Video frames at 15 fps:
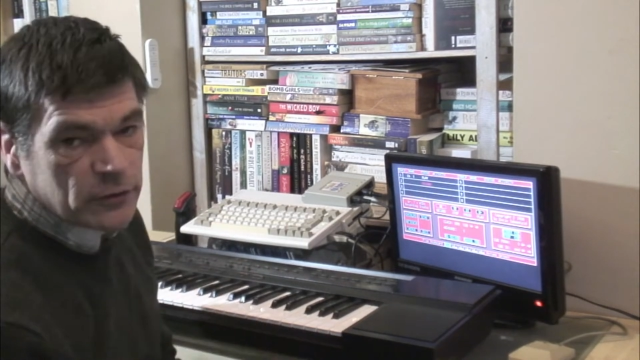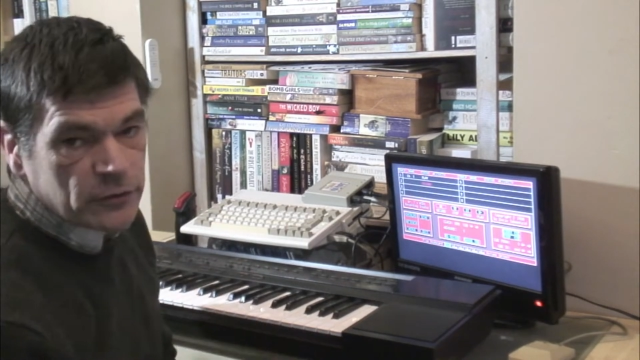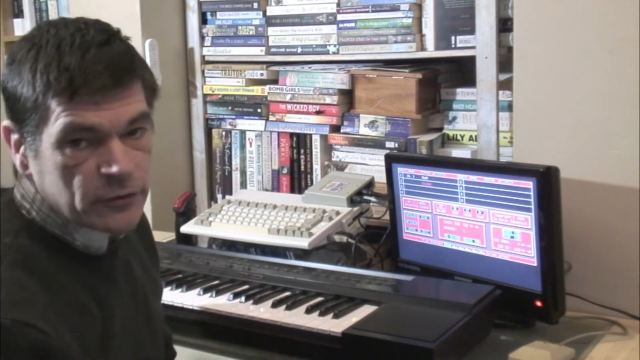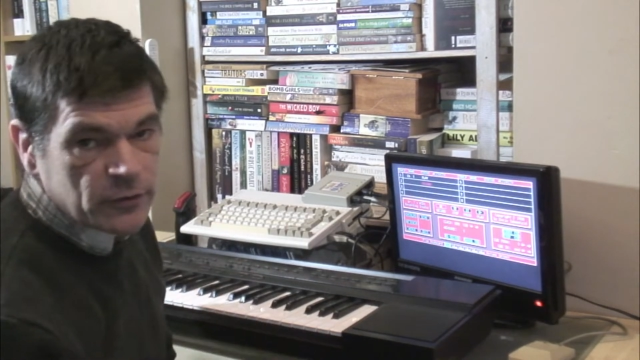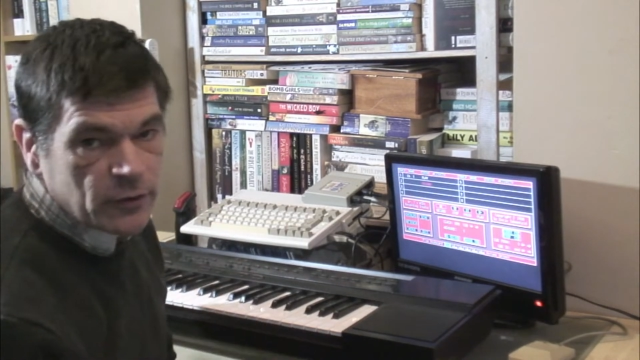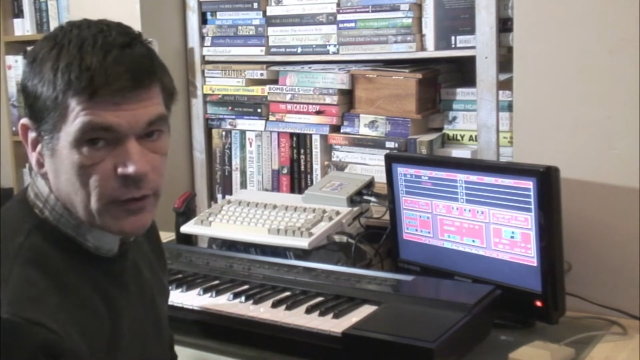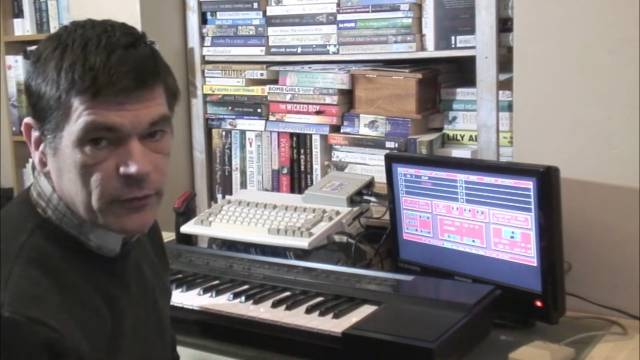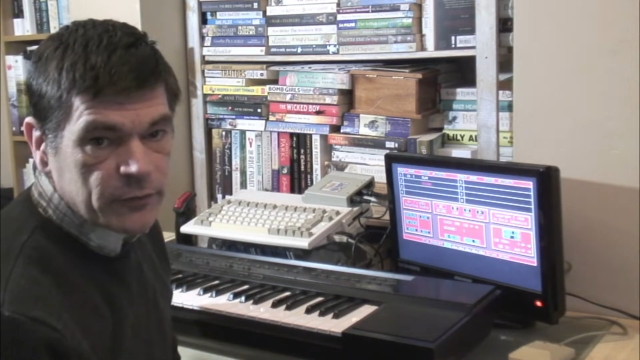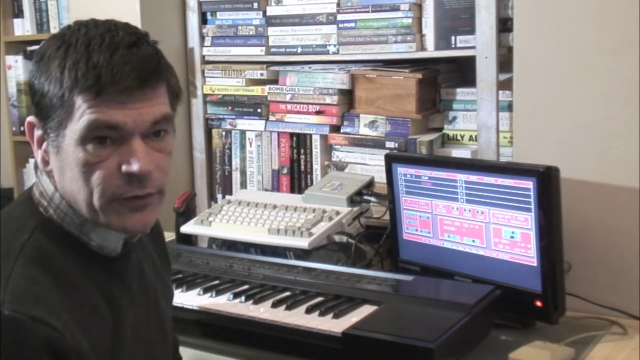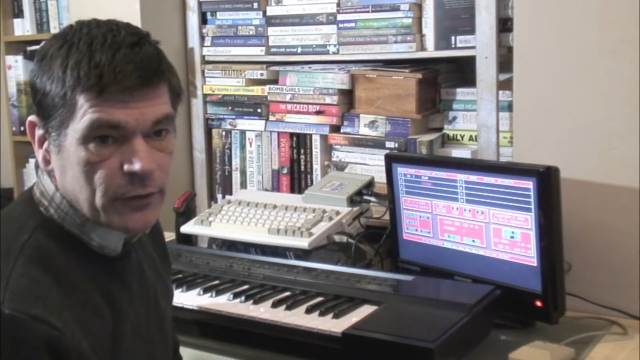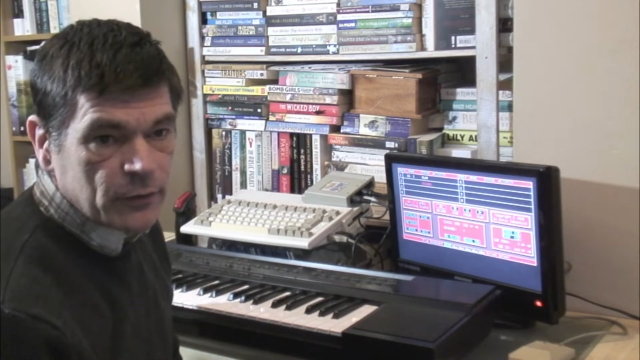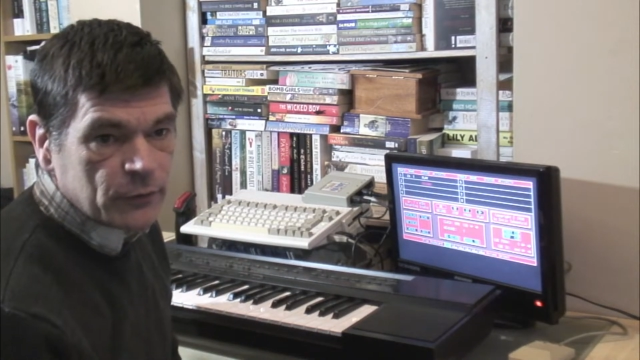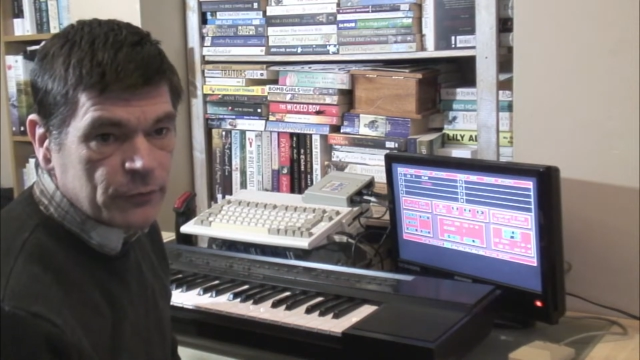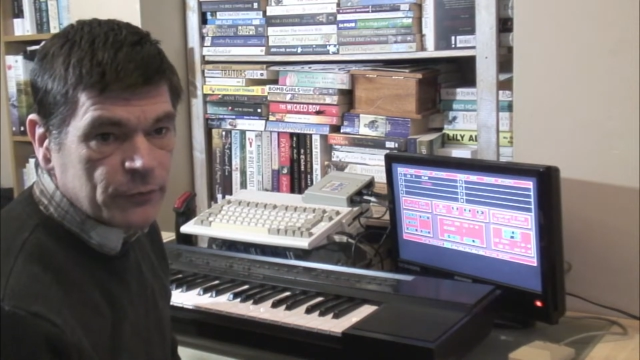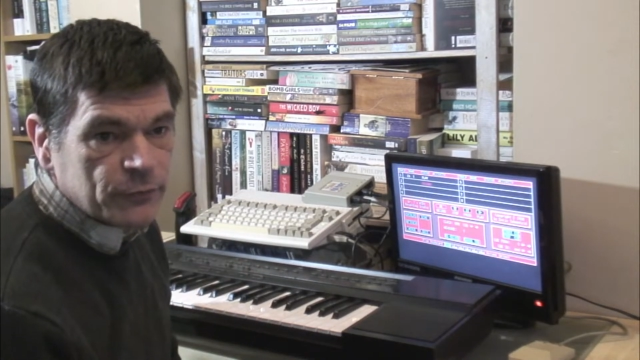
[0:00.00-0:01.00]
starting
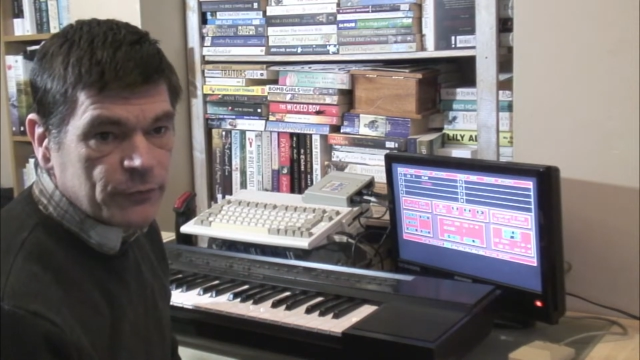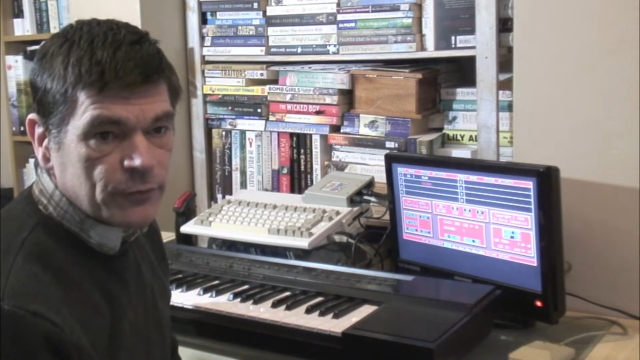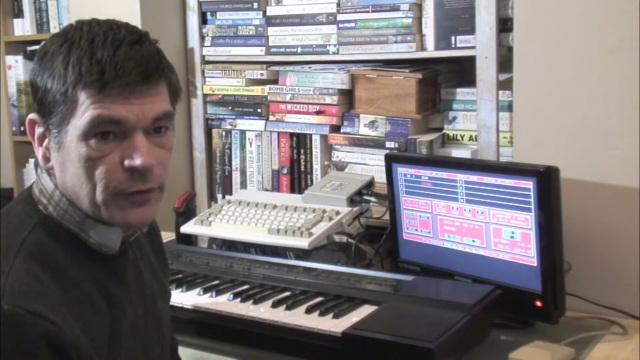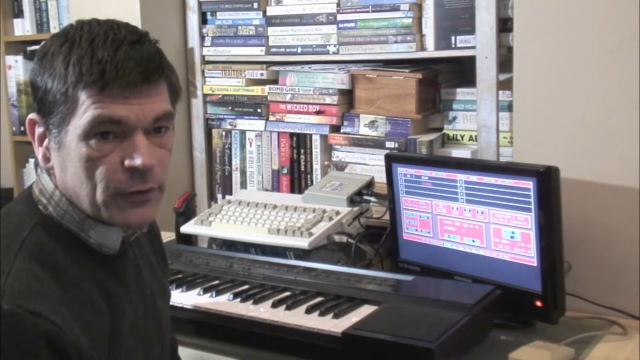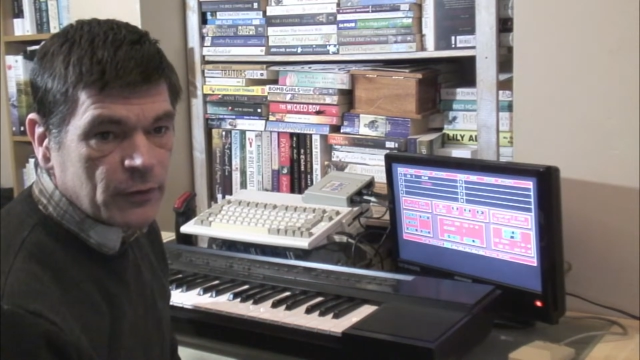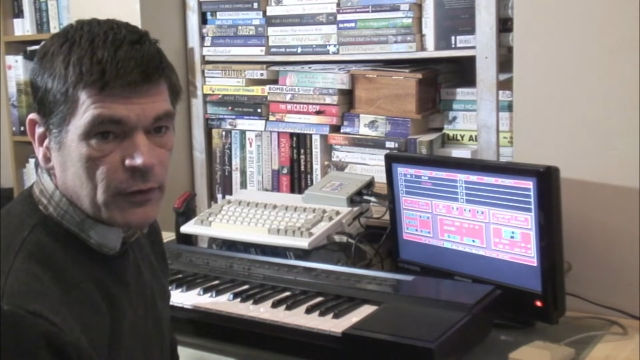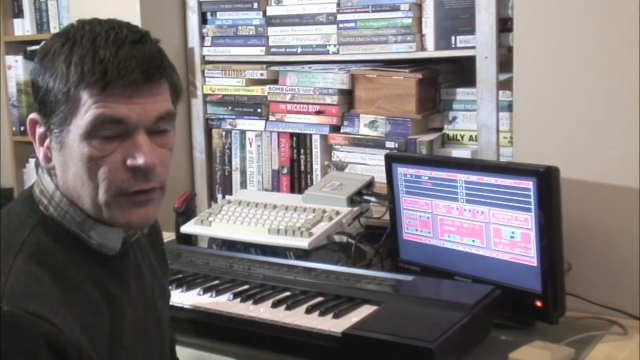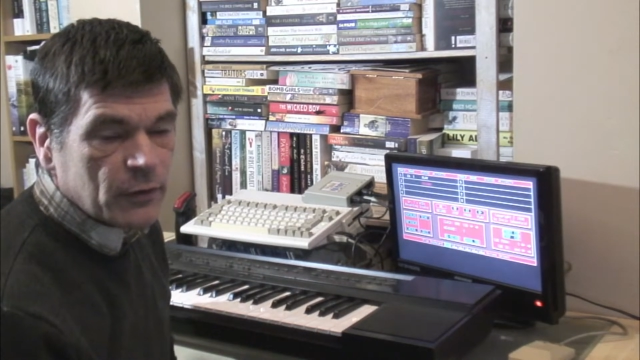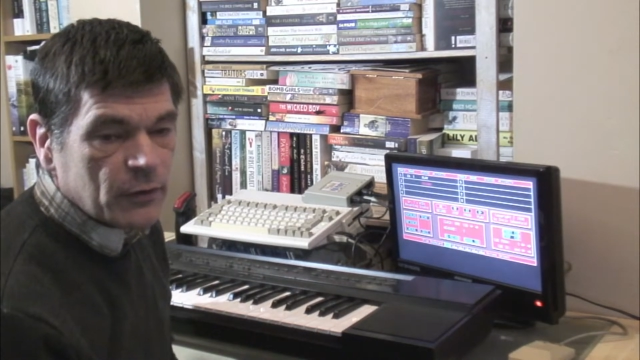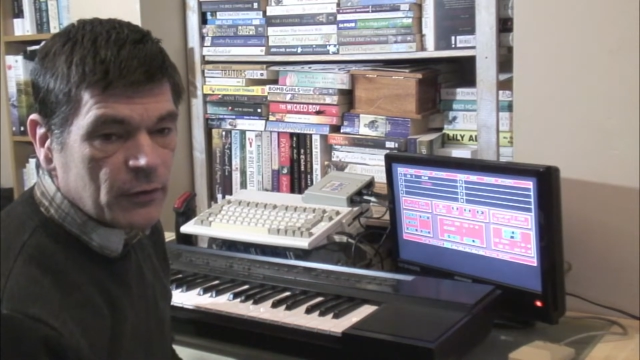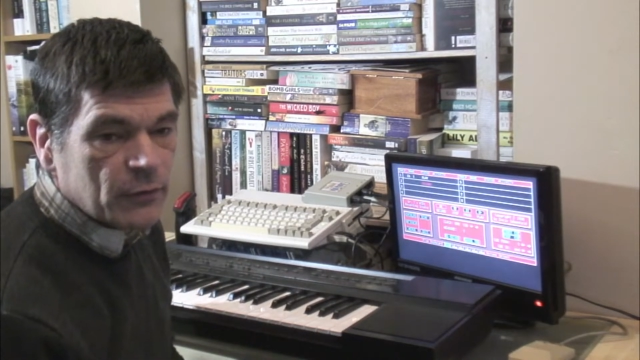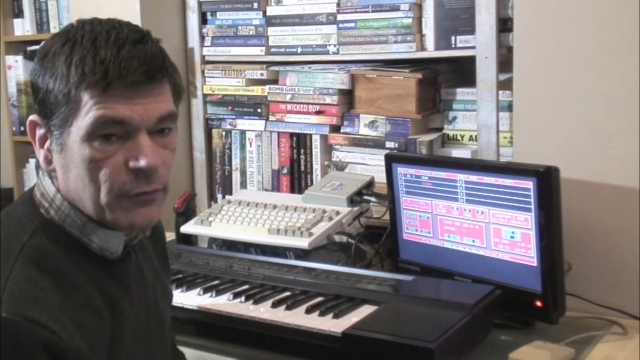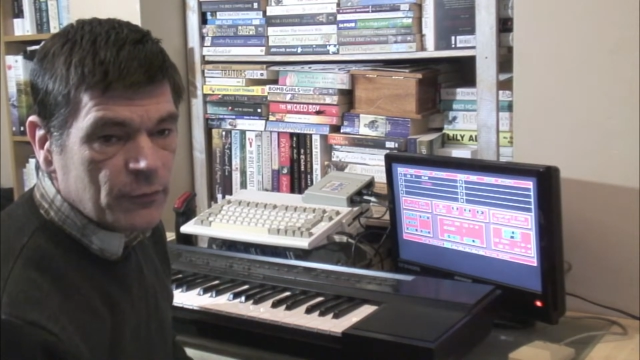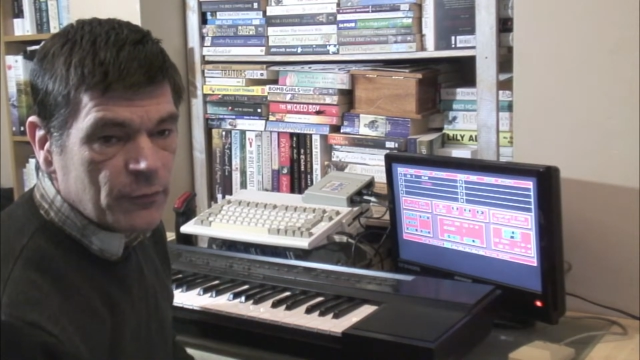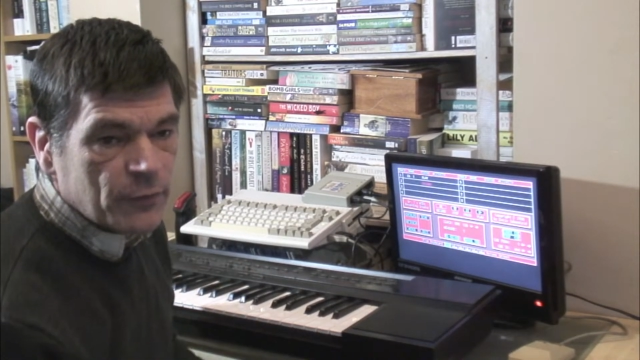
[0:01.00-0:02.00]
off
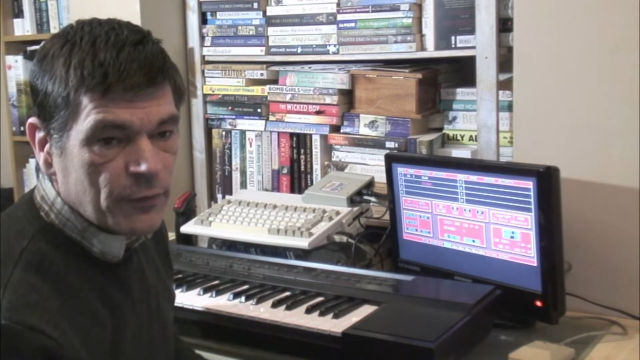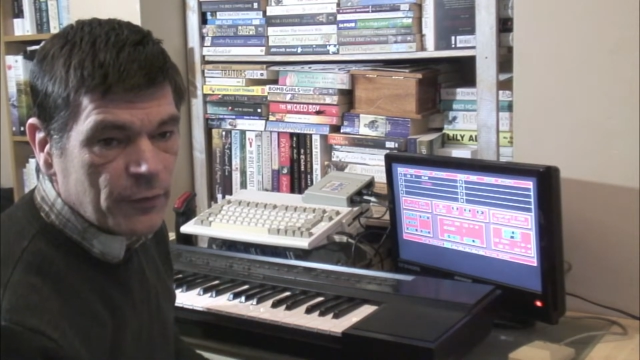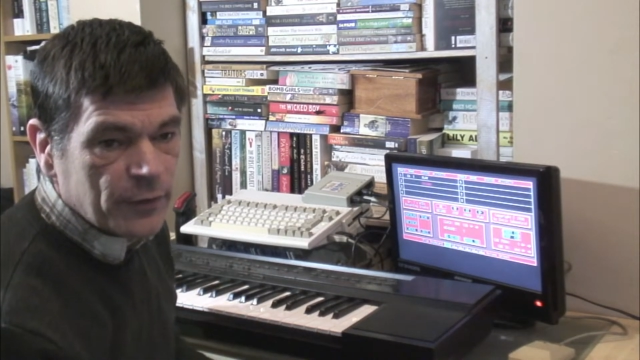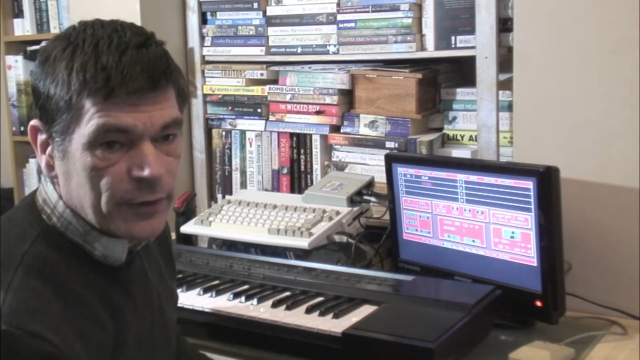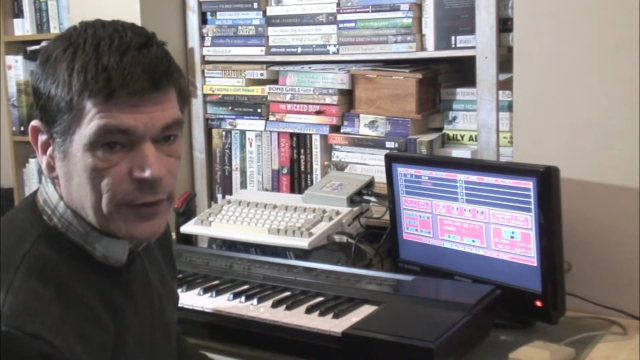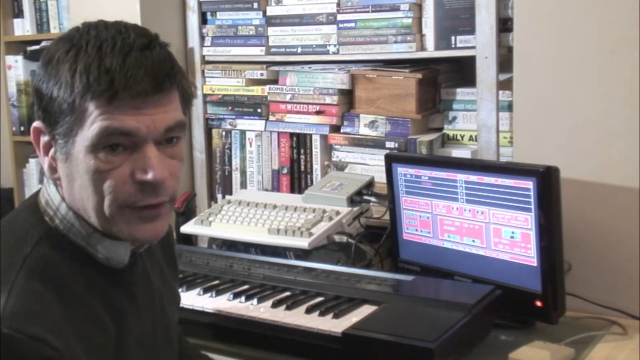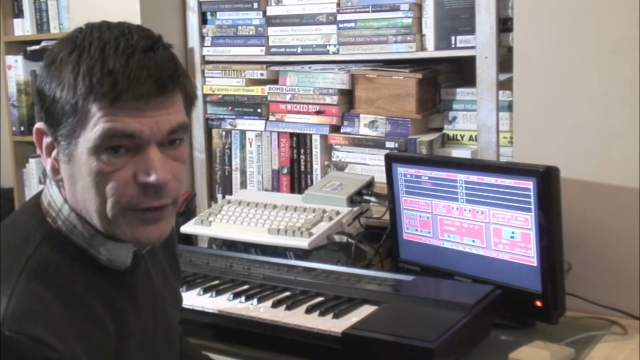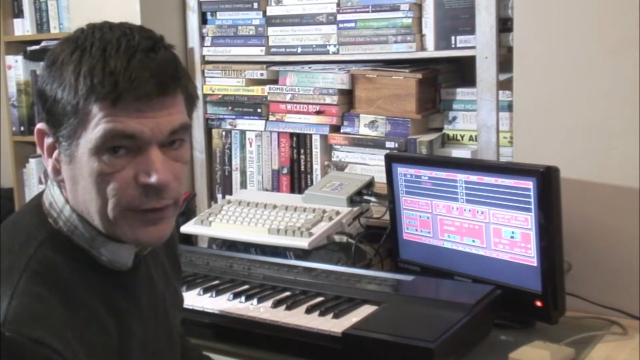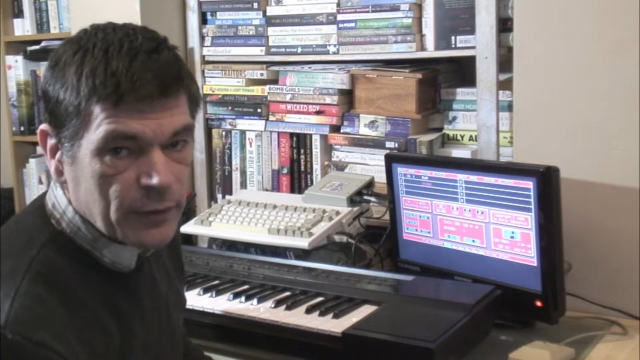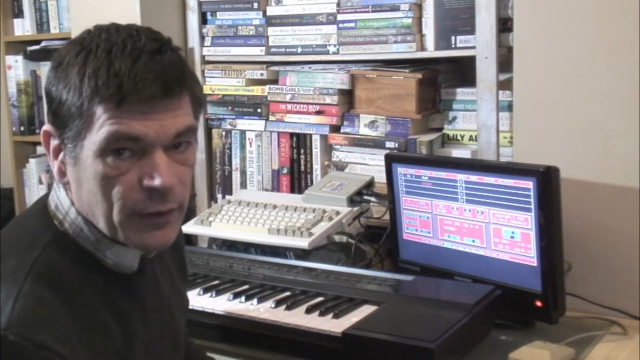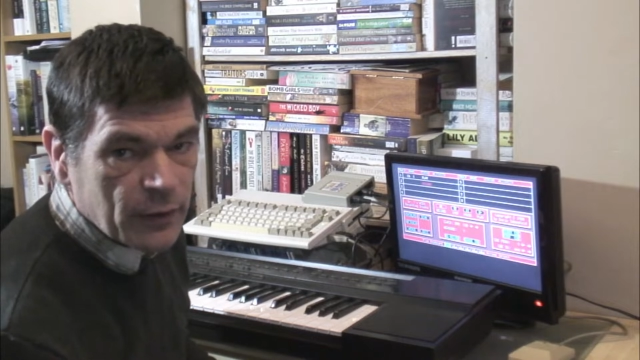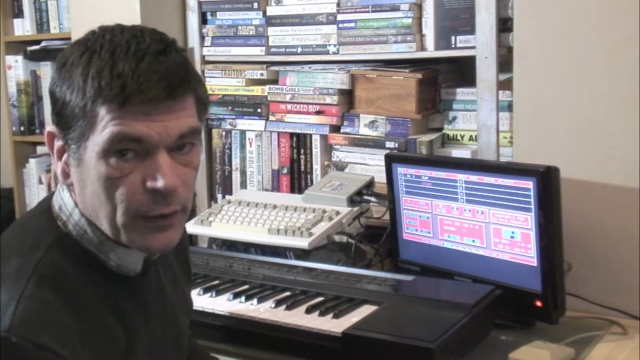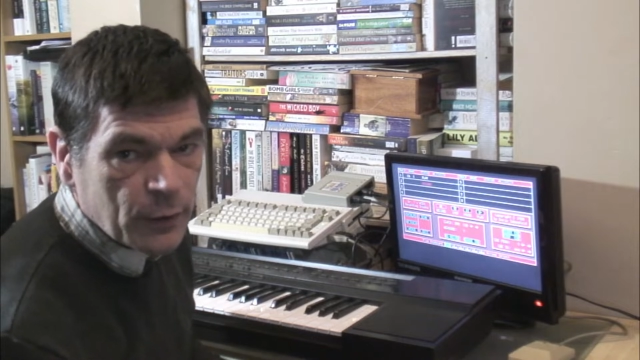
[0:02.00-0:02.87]
on the